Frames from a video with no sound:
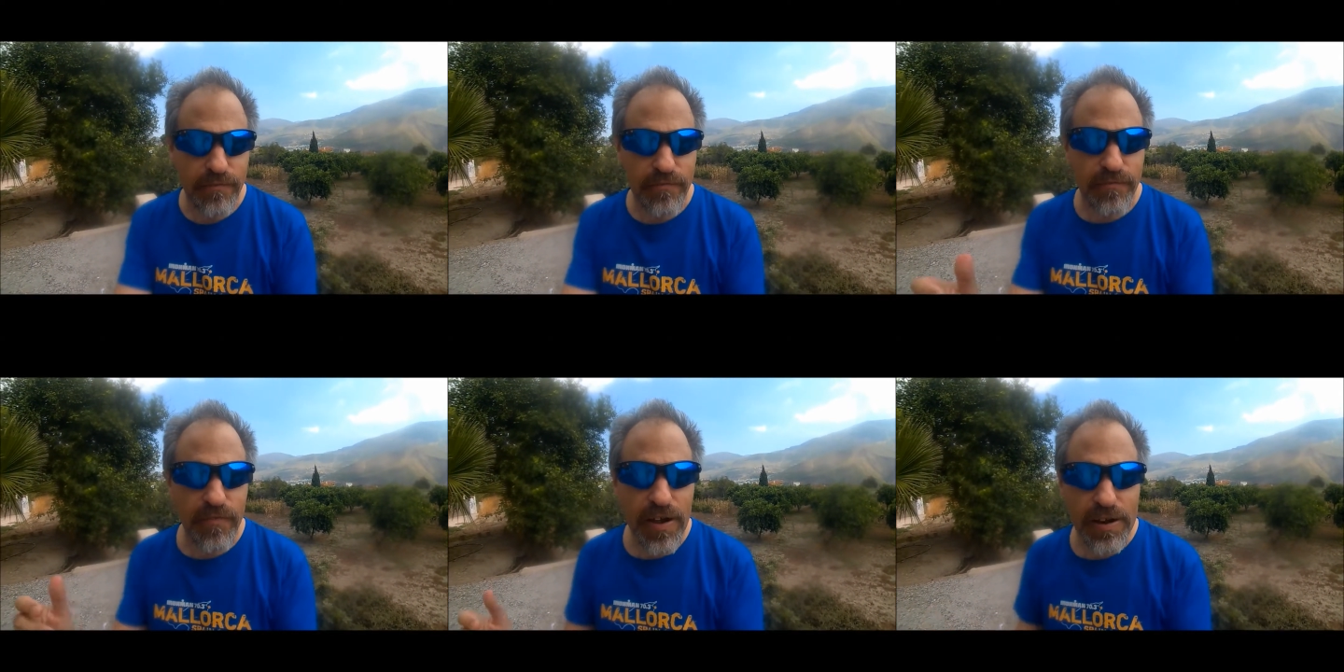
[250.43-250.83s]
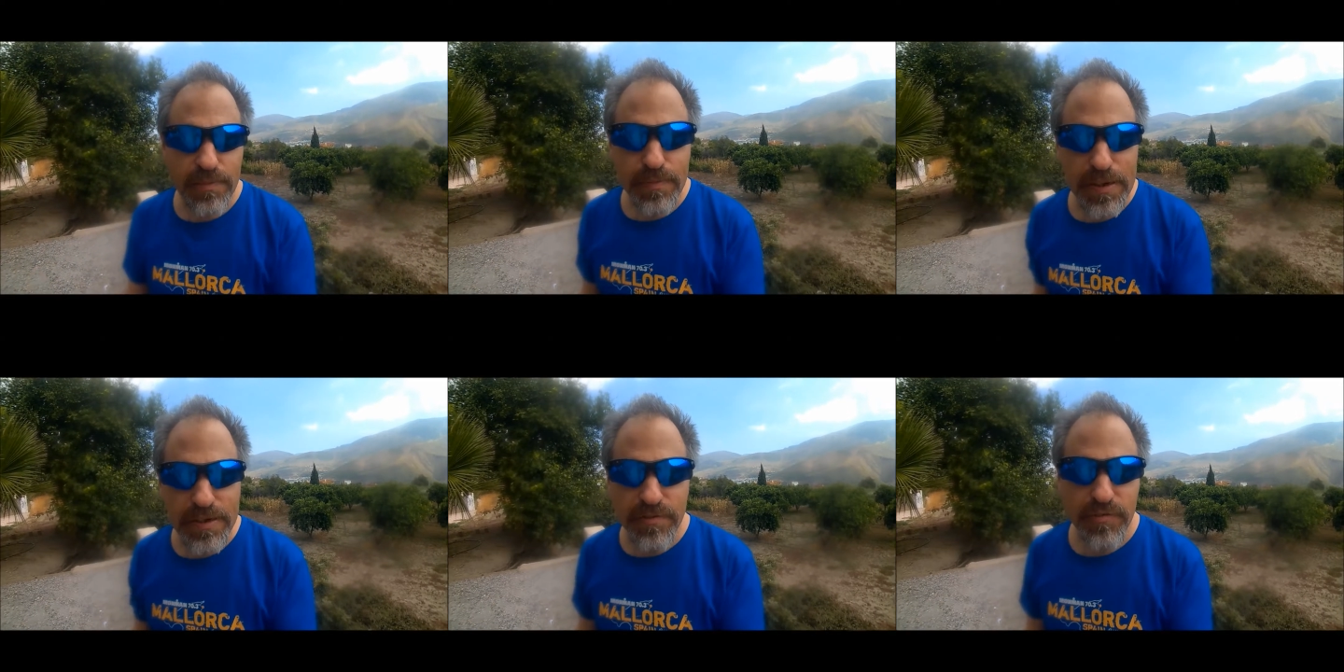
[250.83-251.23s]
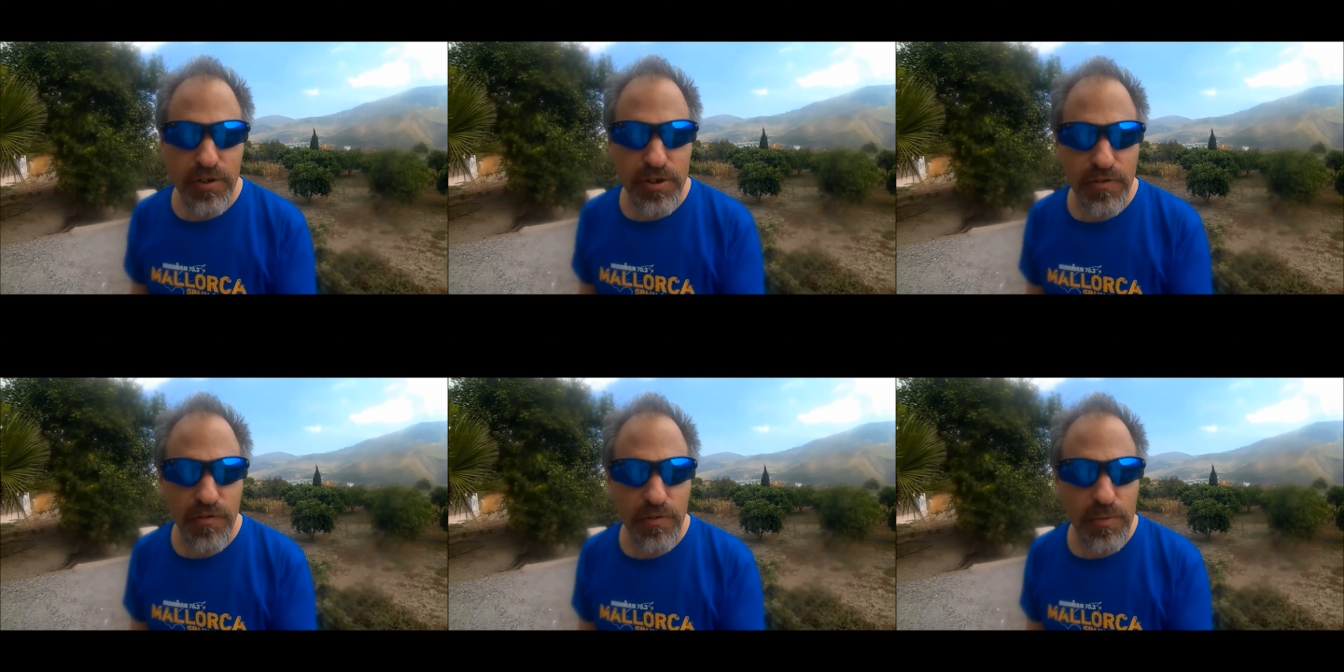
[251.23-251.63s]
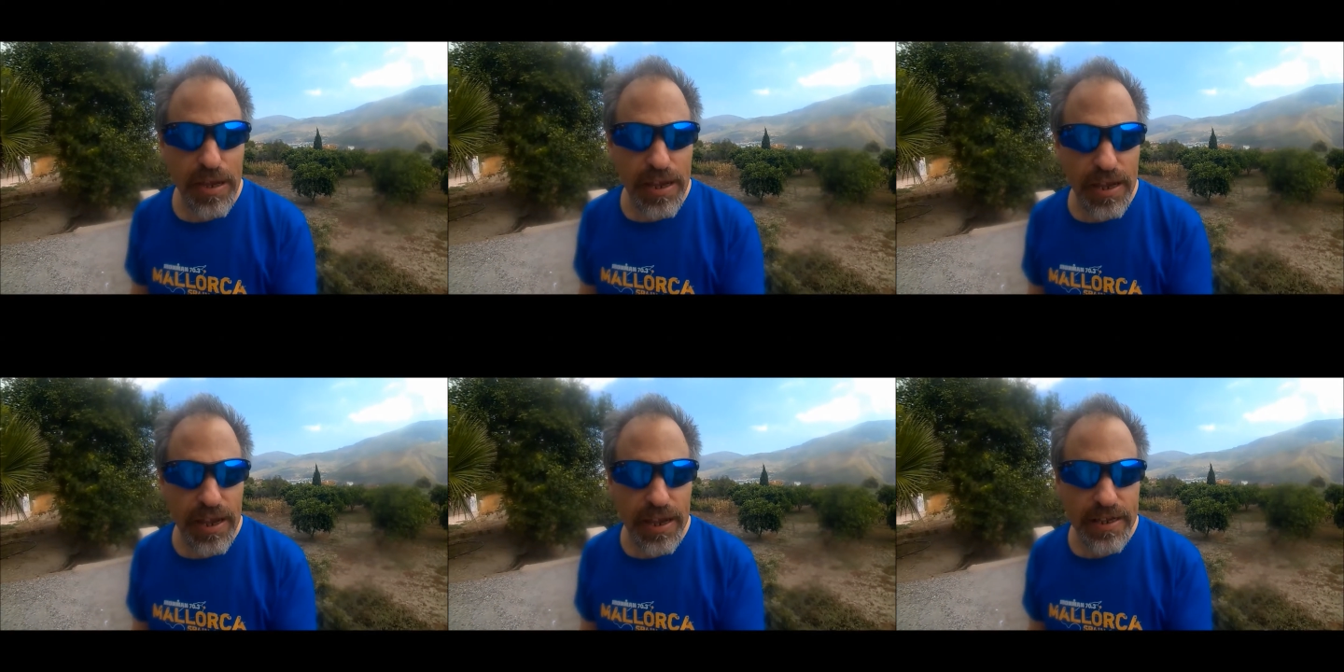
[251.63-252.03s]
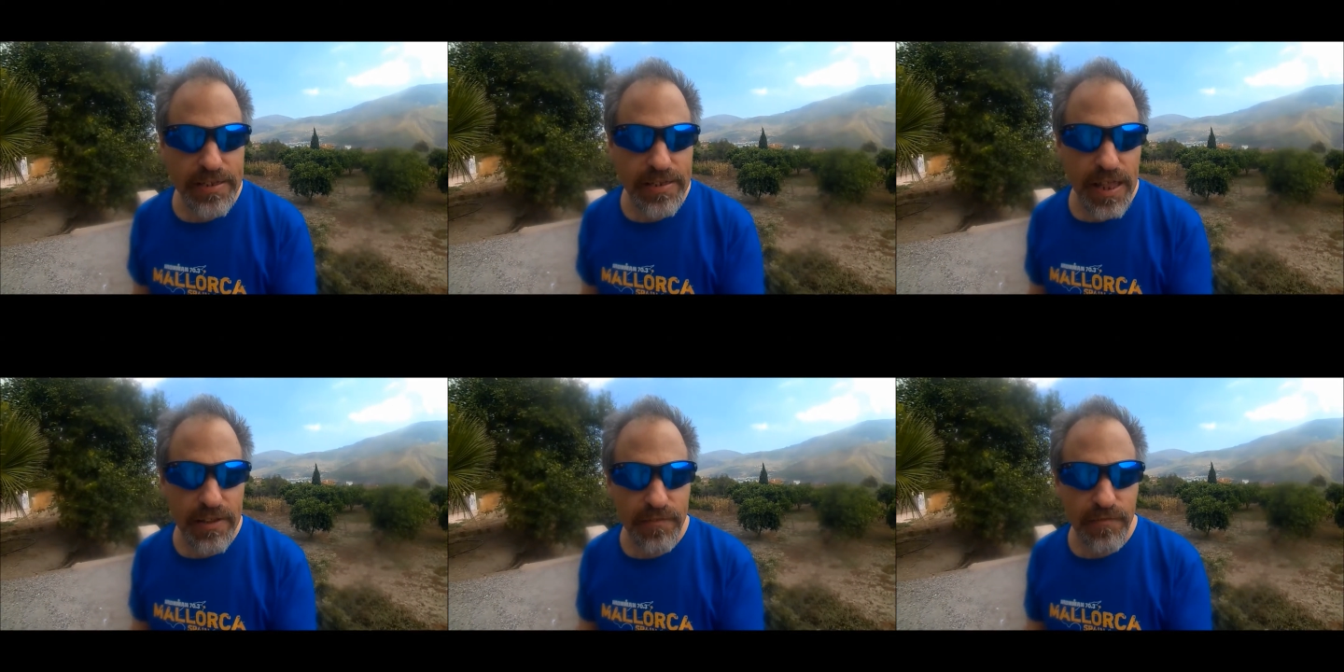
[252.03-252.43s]
final piece of news for the week is
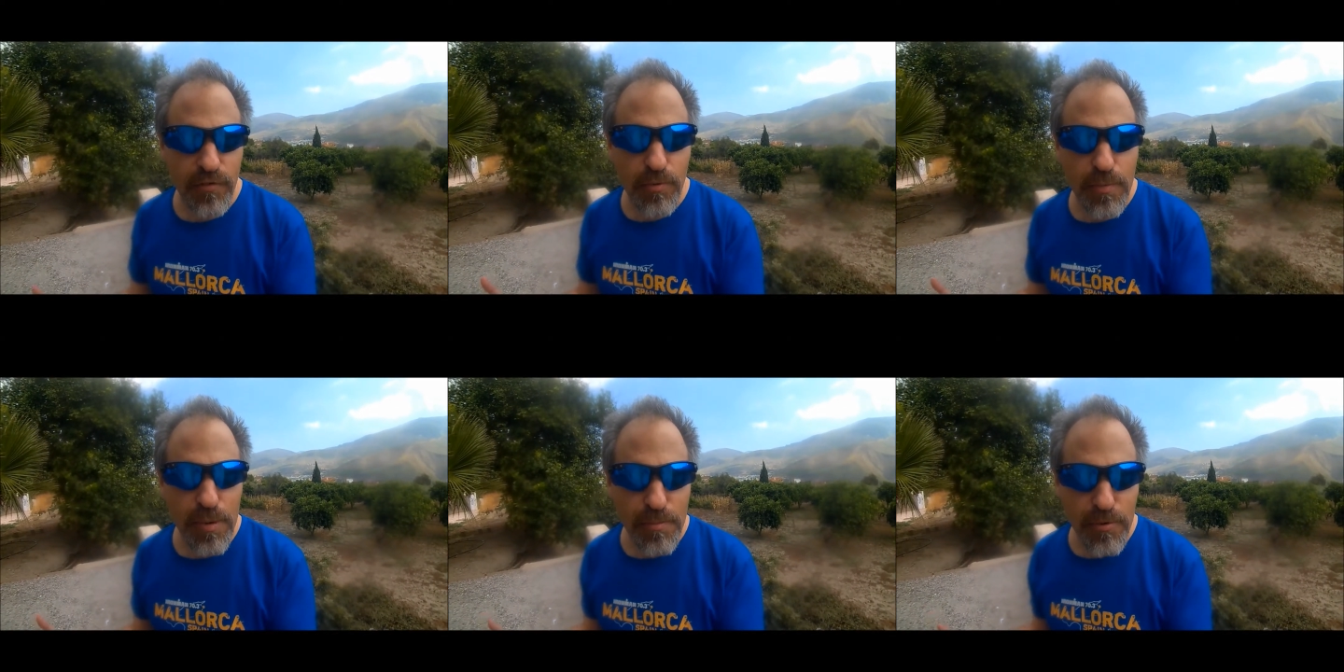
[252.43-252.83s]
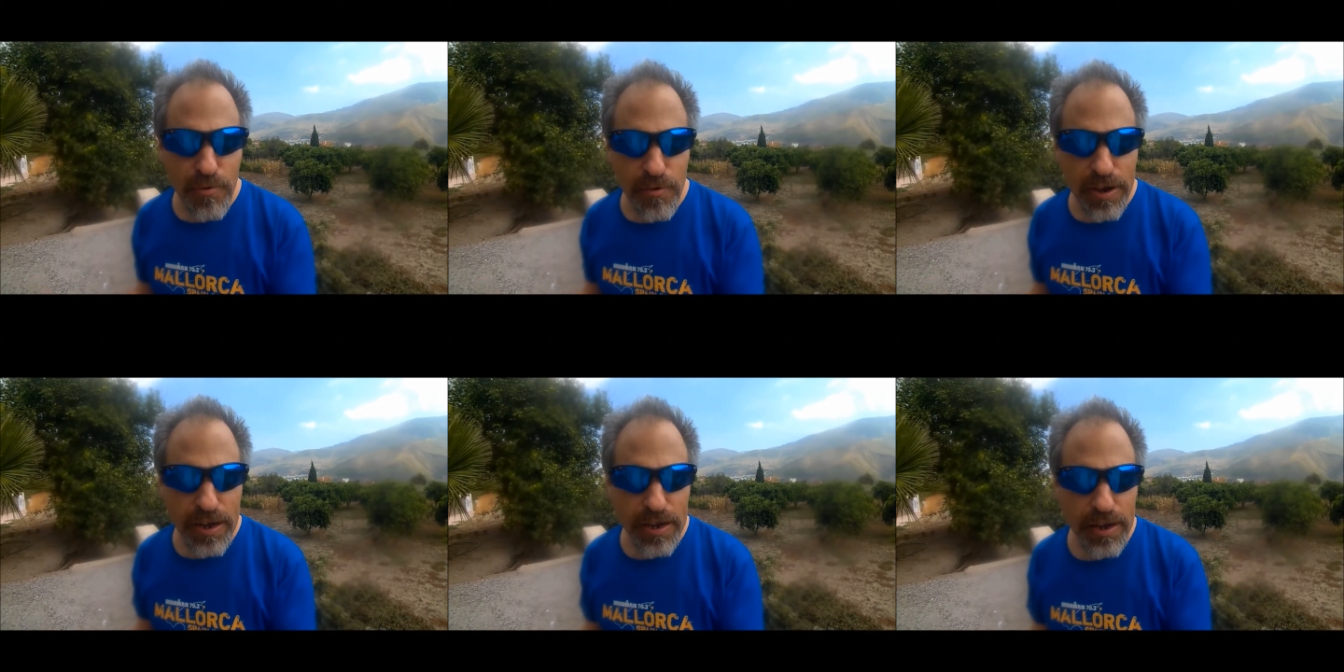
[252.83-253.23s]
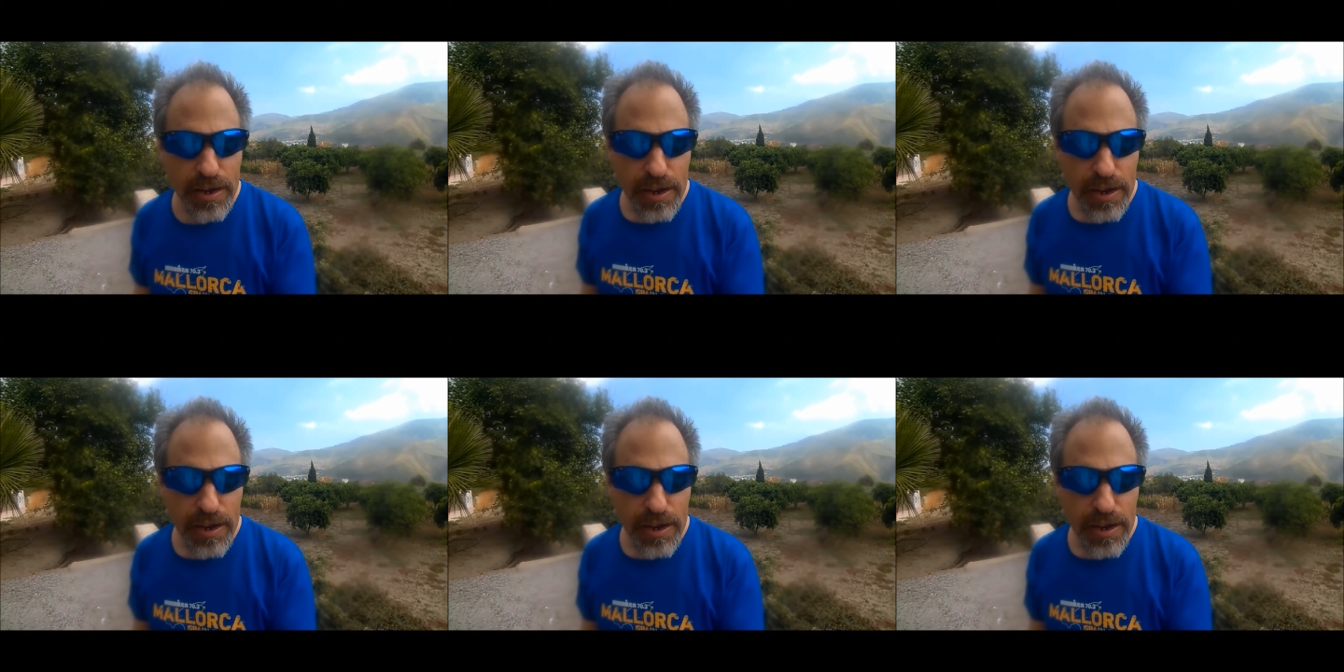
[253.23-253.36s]
that former Marine